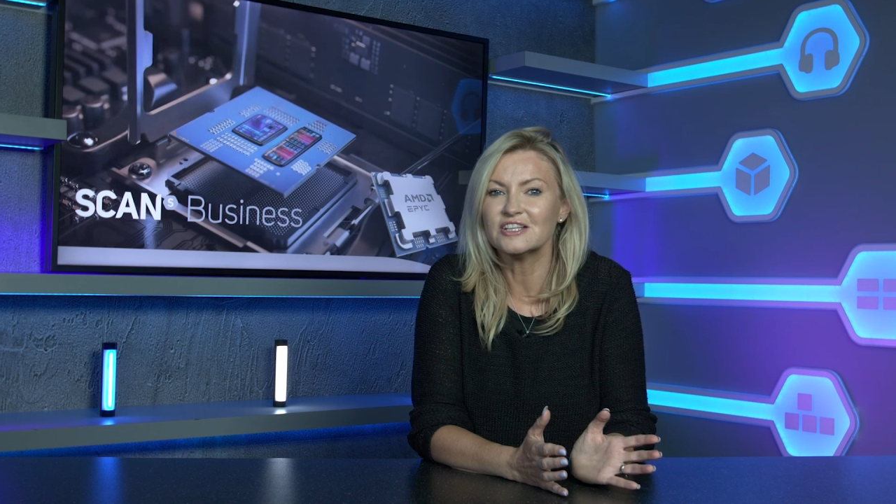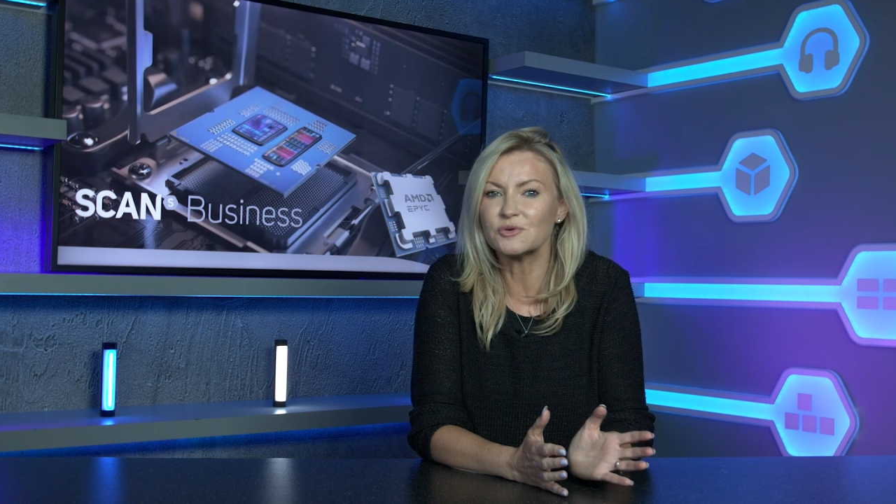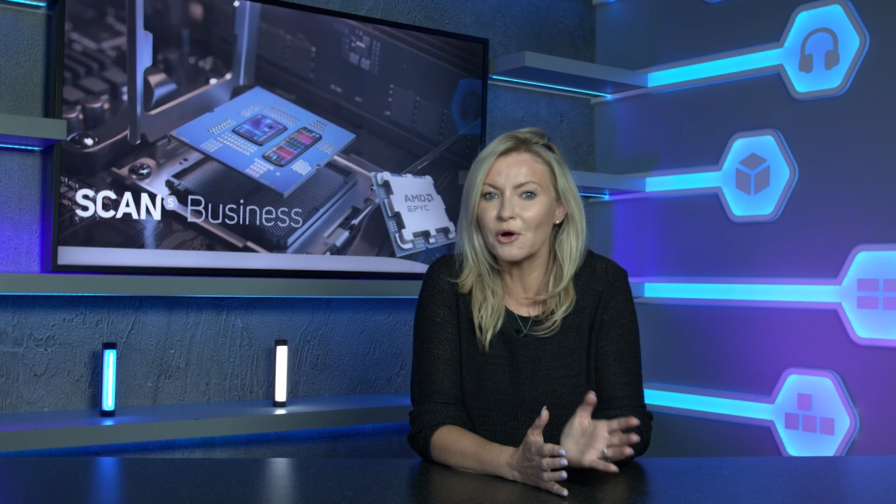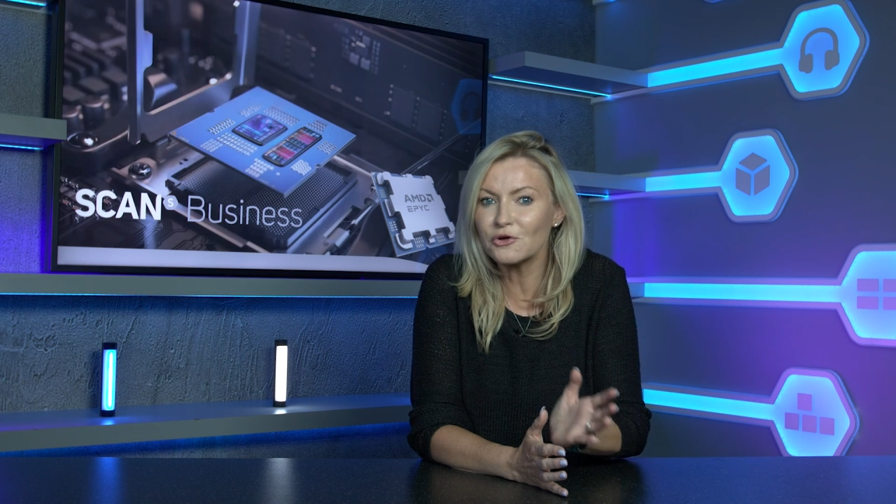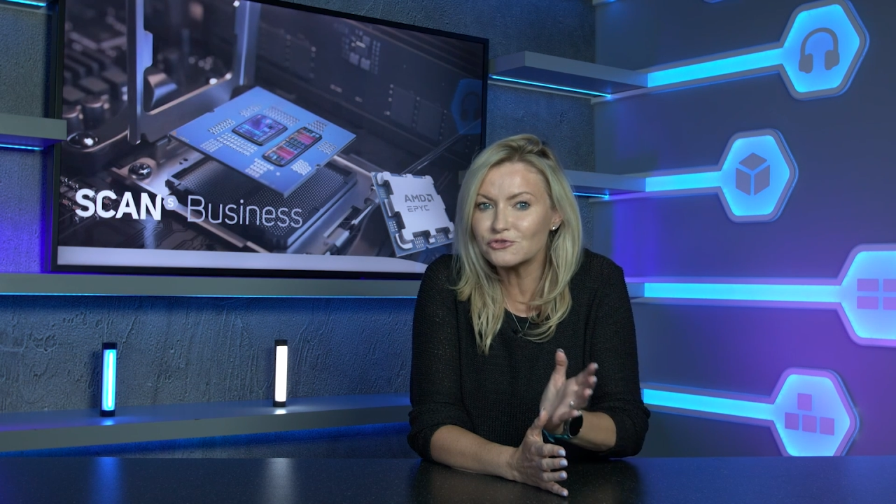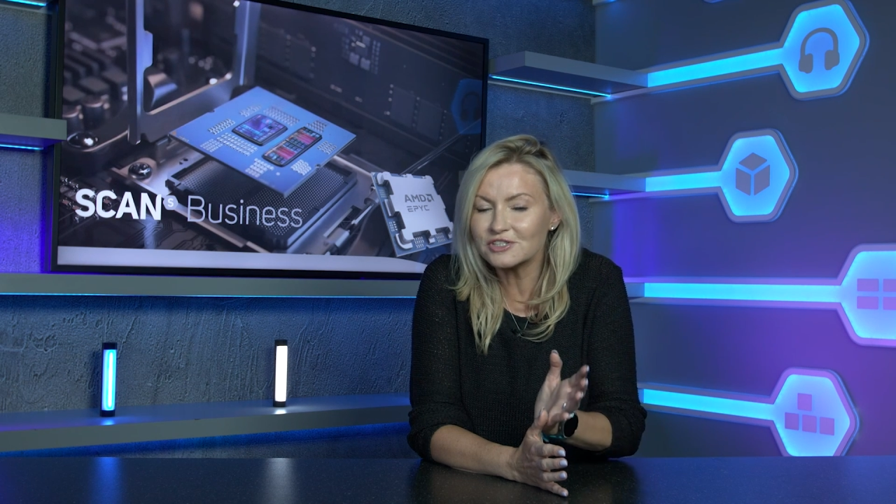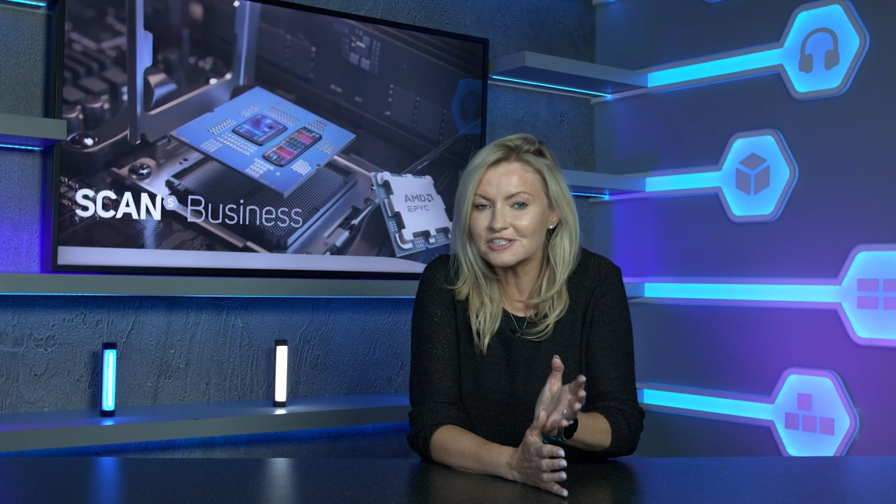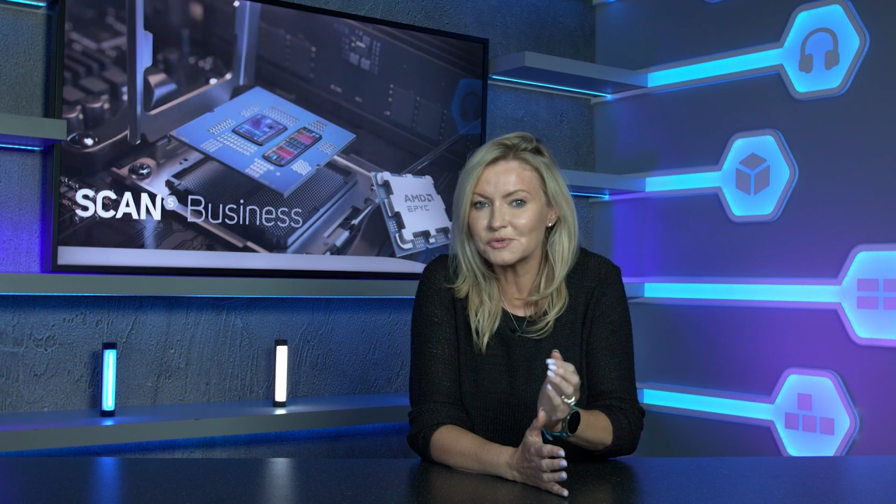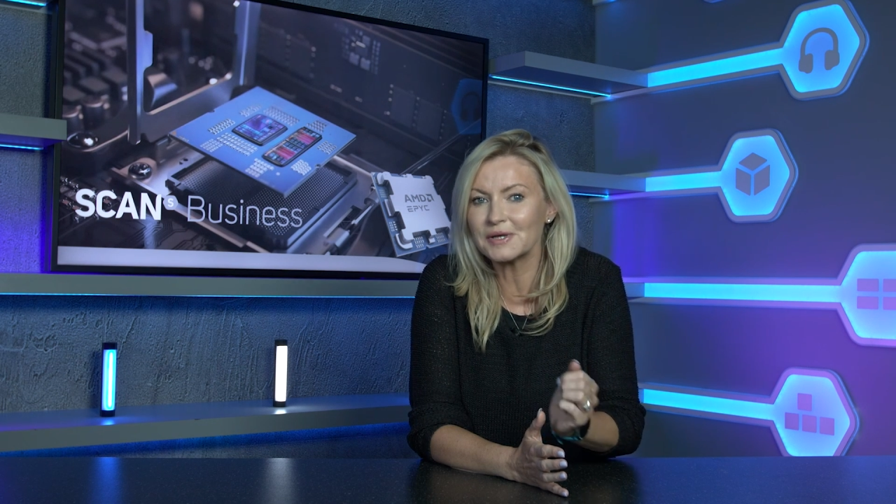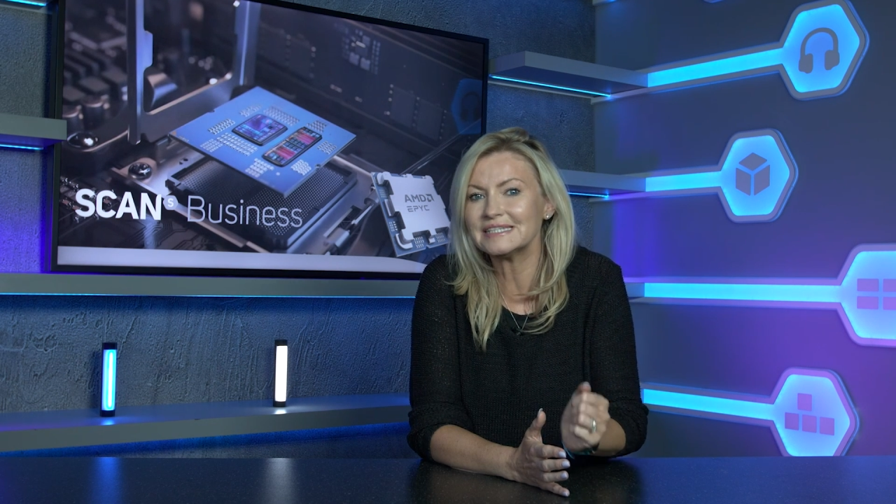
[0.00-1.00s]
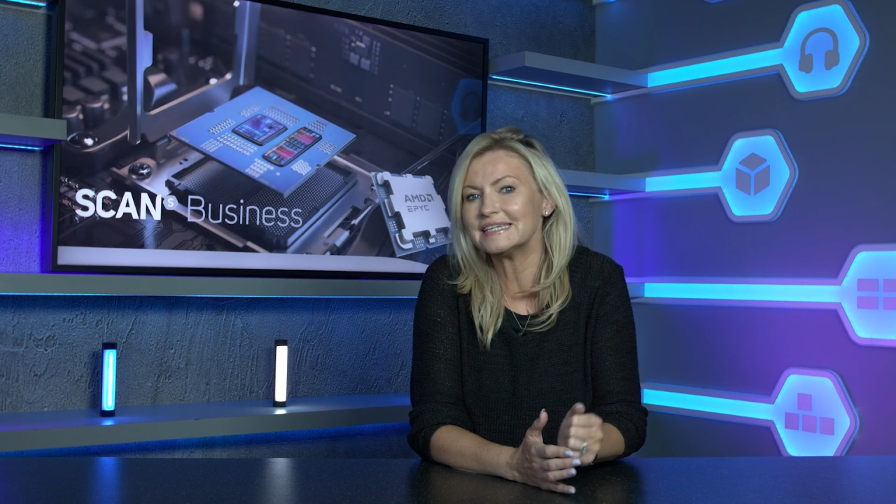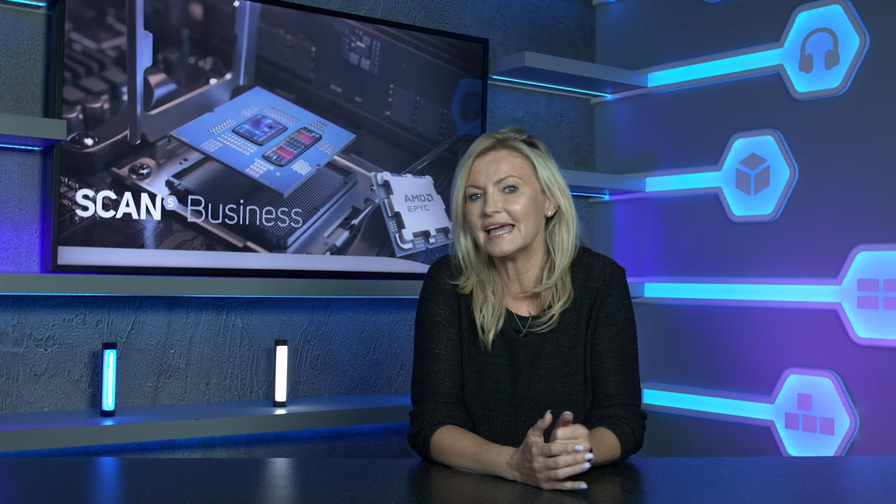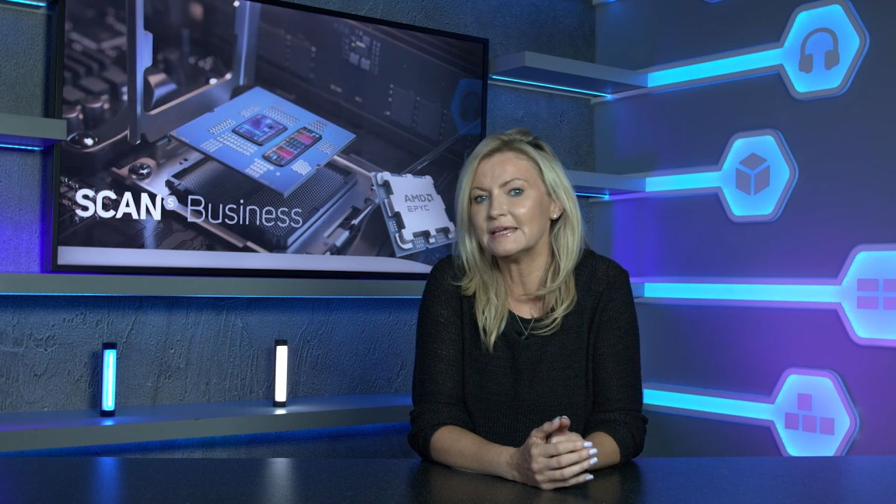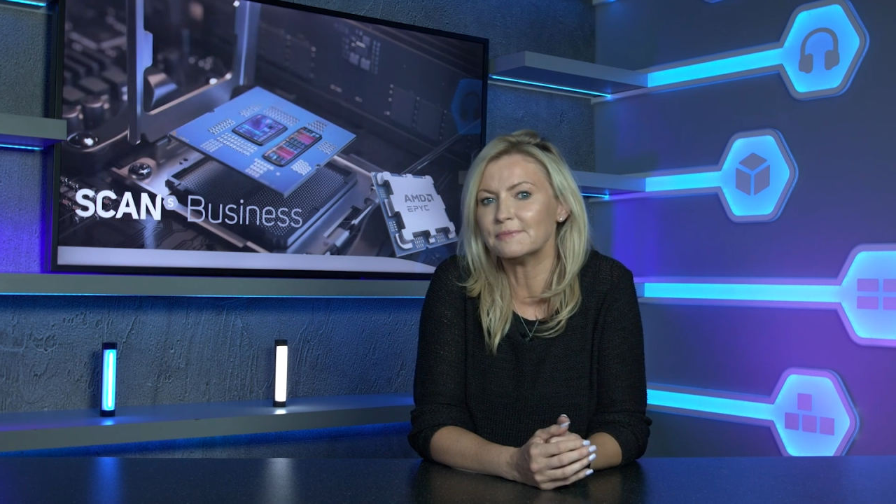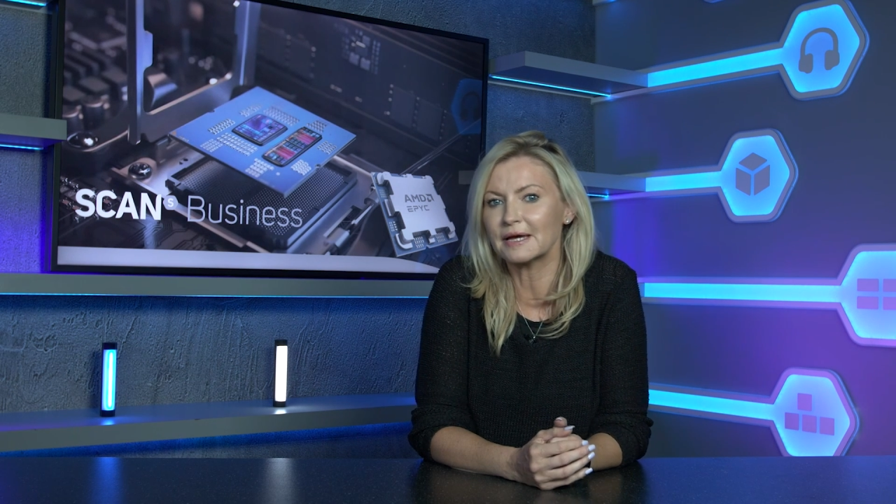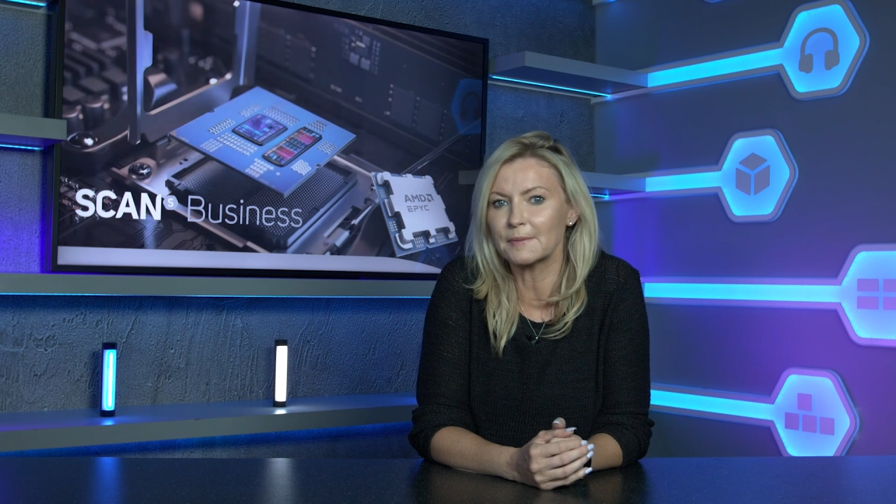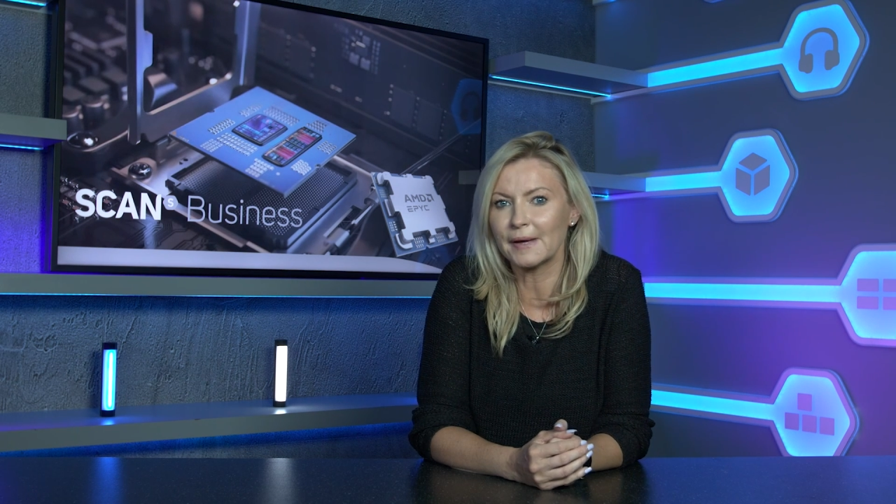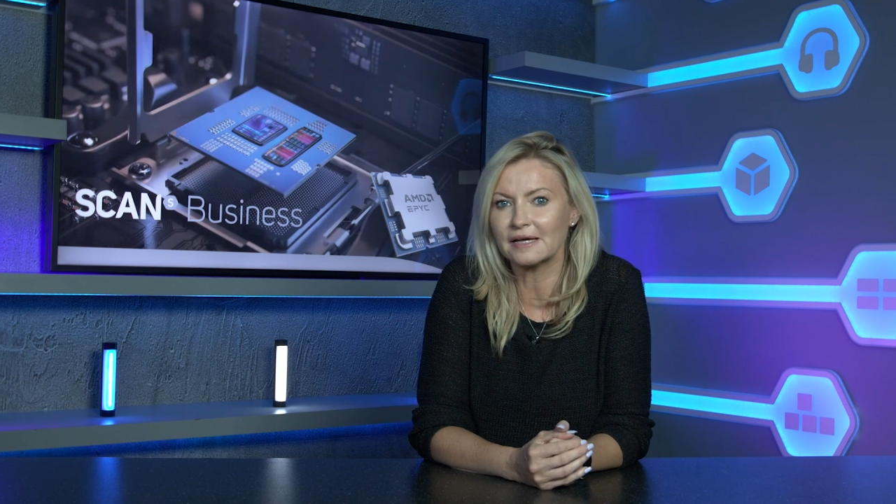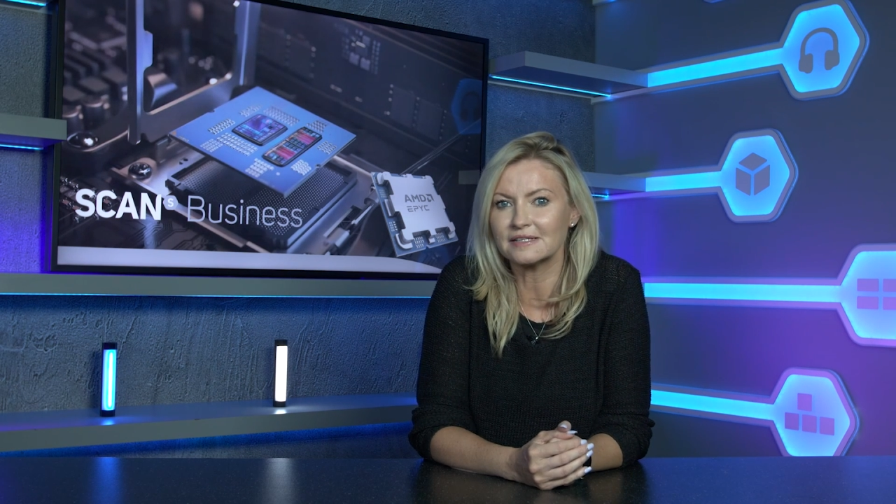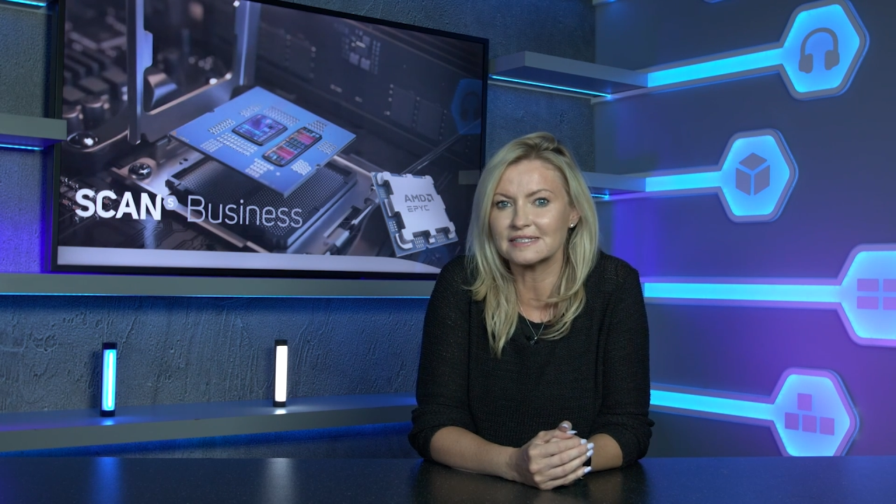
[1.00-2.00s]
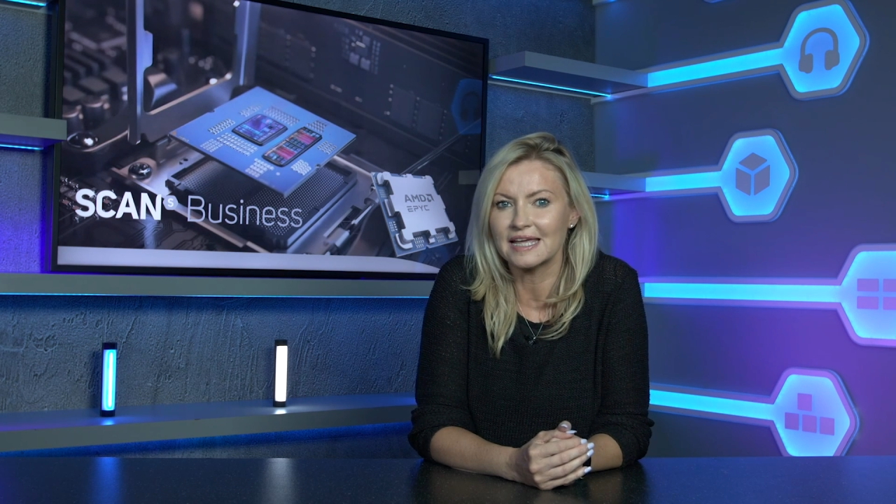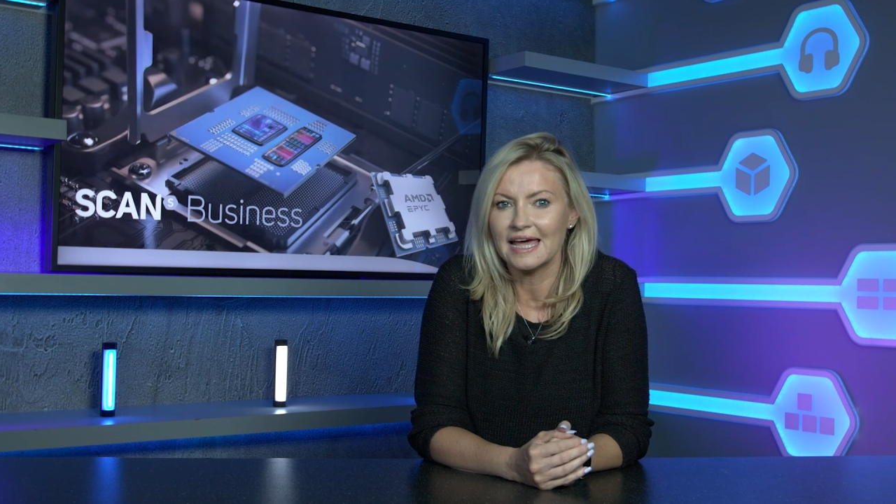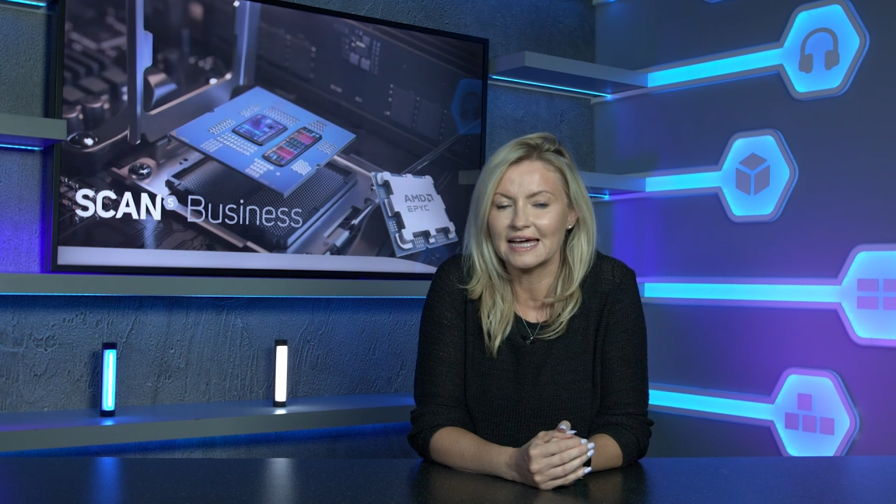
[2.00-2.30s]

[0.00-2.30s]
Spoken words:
to 128 megabytes,